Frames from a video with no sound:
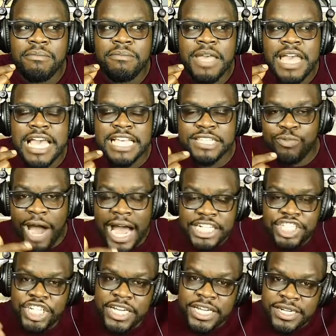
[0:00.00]
is
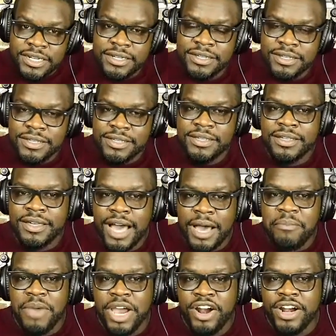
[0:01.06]
watching
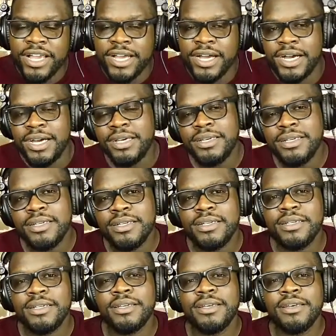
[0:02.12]
America
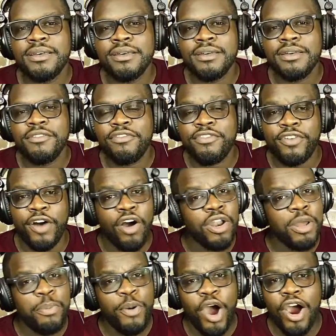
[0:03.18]
fall
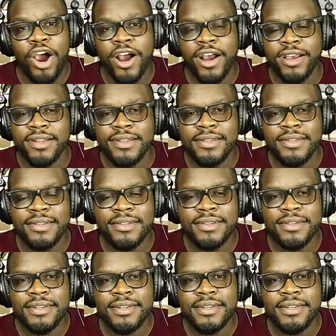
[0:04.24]
apart,
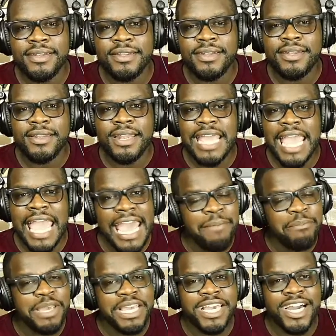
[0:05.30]
and
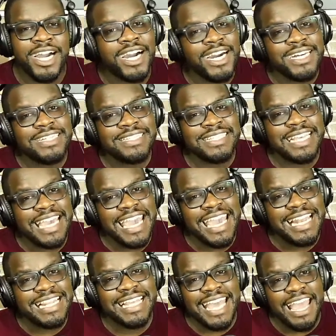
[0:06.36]
because it
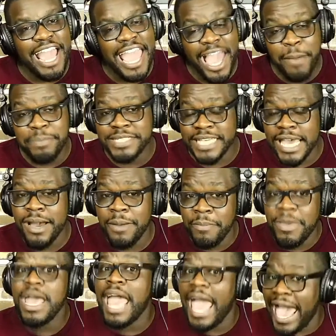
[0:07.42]
helps him,
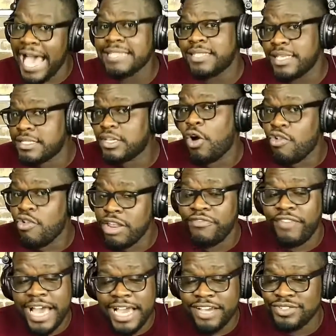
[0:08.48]
as his own
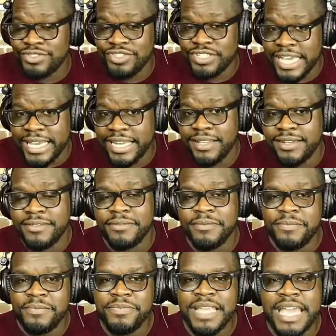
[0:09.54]
advisor stated,
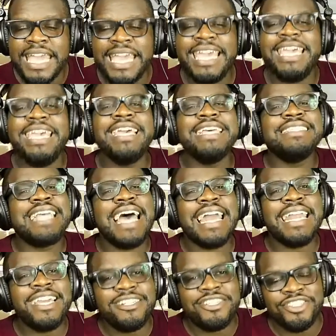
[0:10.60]
he is not
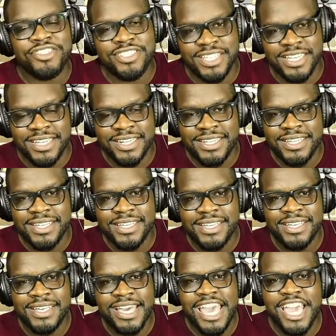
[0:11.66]
interested
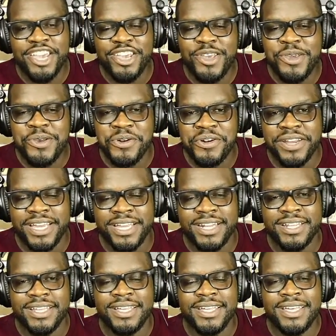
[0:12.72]
in curing
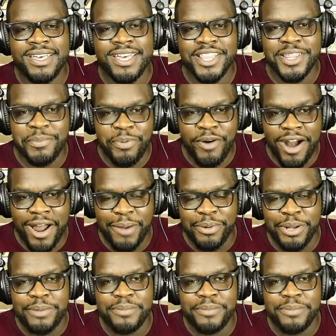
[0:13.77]
the problem.